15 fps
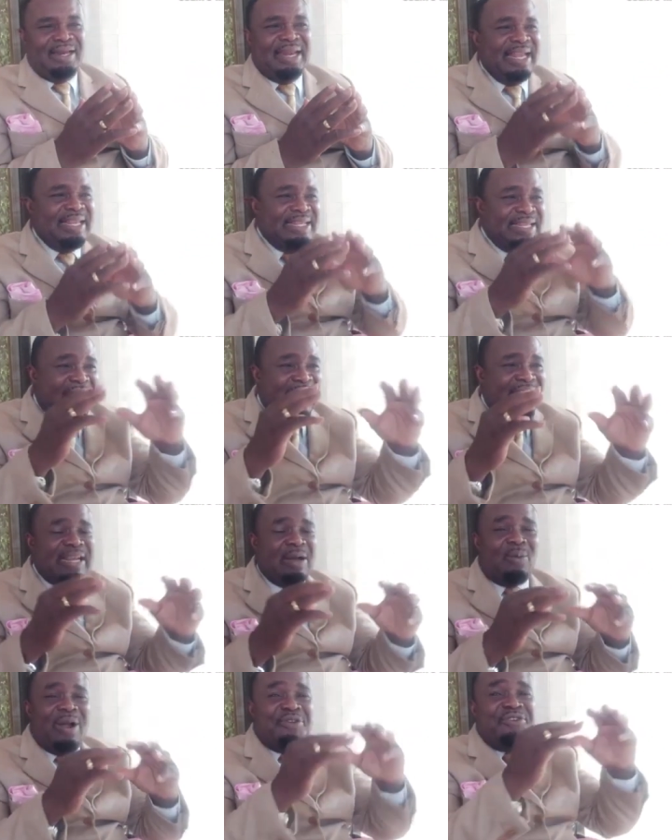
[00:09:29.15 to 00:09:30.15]
Then
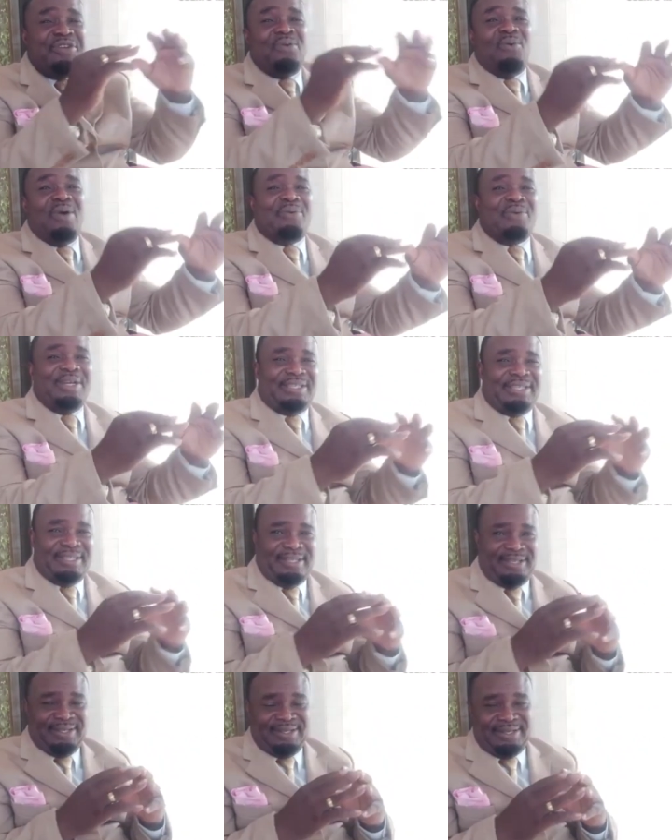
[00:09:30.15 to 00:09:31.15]
Yadia watching and walk
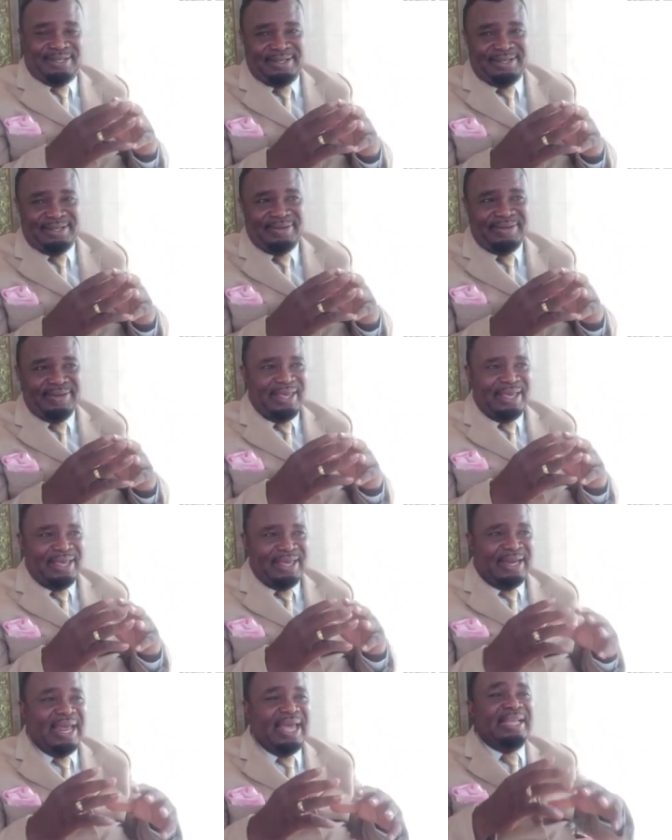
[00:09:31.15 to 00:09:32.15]
actually.
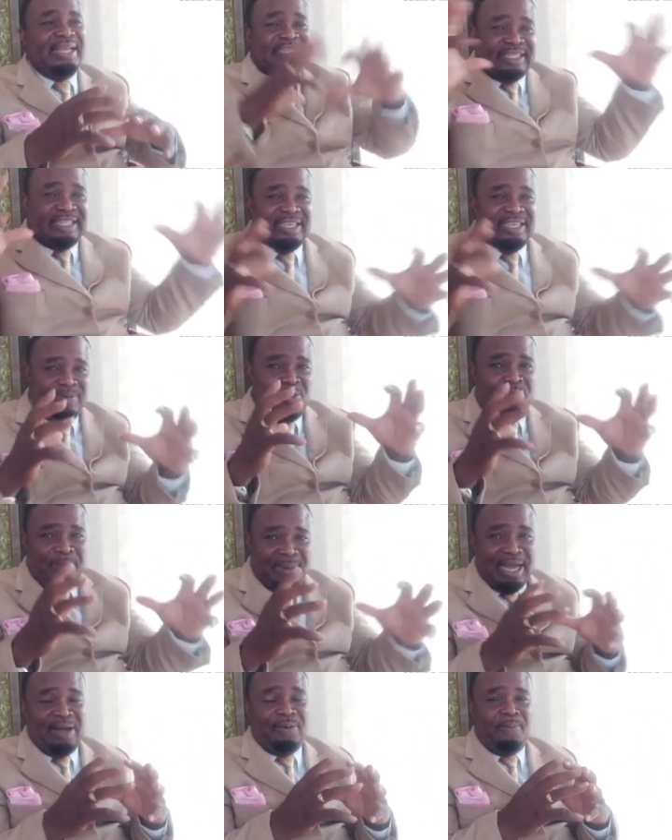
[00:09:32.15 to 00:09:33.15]
Now, it's Simu
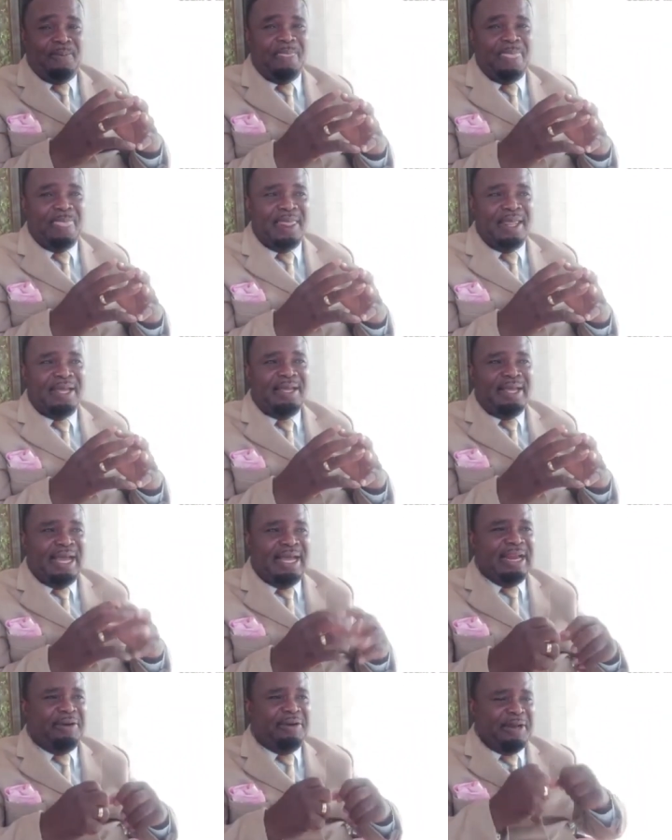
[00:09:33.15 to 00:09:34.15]
Mount,
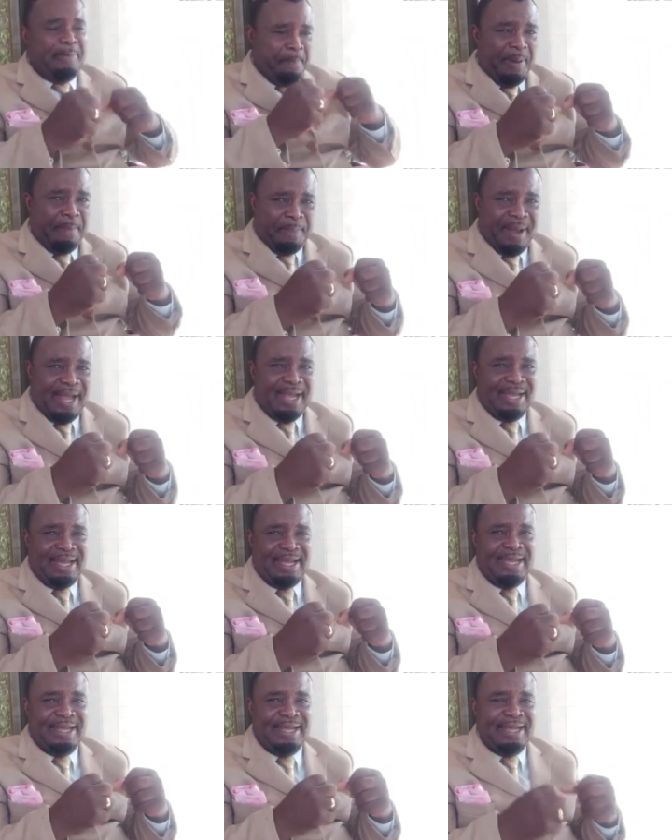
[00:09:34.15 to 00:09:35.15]
and all the pepper,
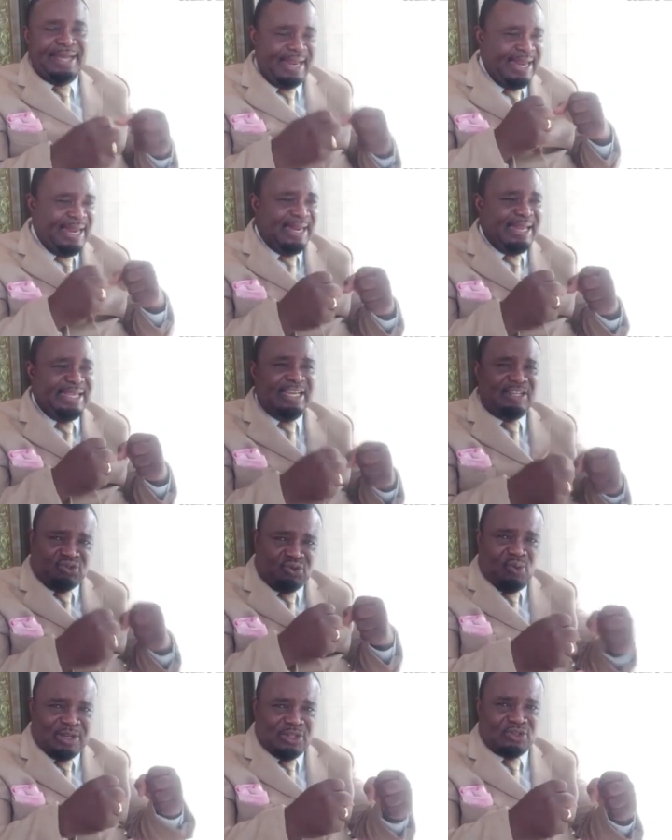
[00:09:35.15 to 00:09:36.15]
and the energy
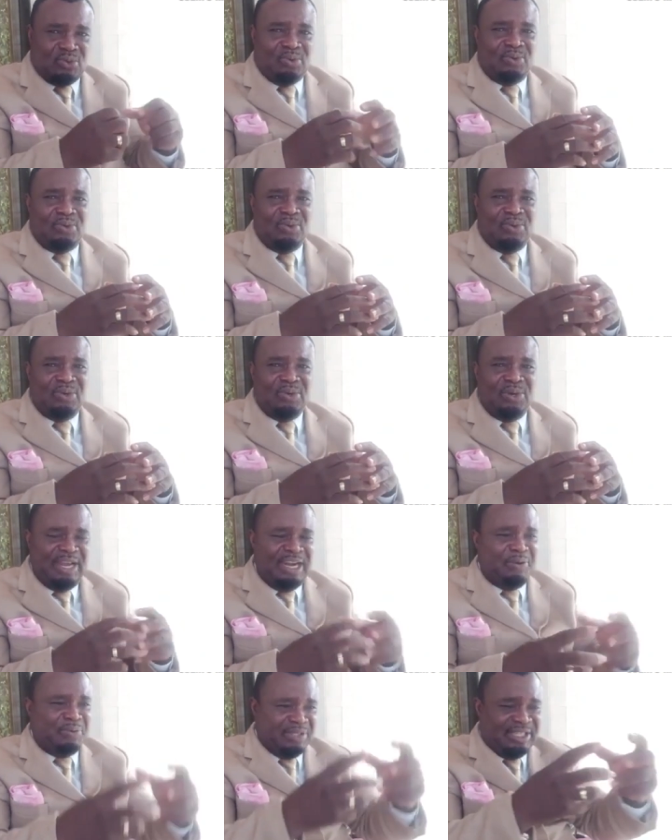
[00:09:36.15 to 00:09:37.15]
to us,
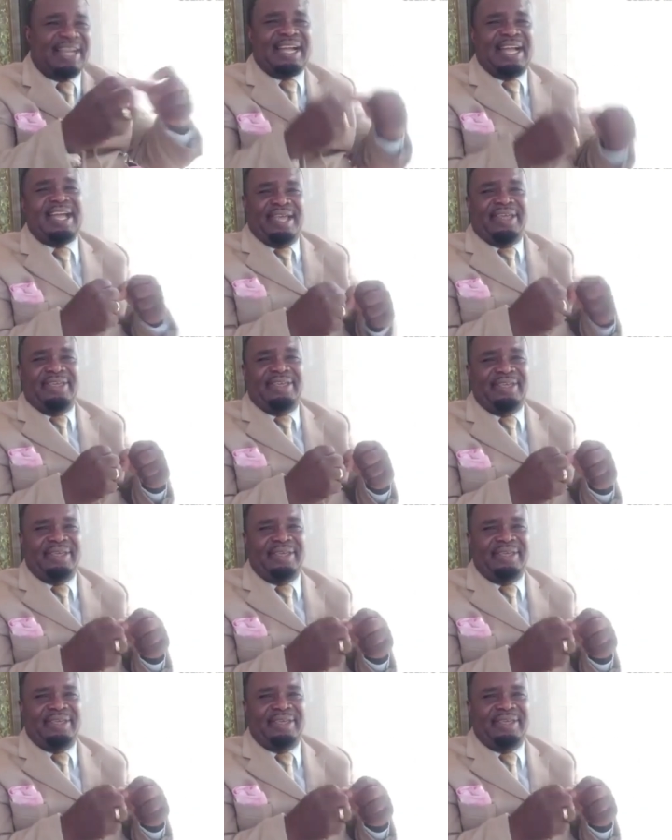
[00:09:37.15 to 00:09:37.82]
and I was a kind.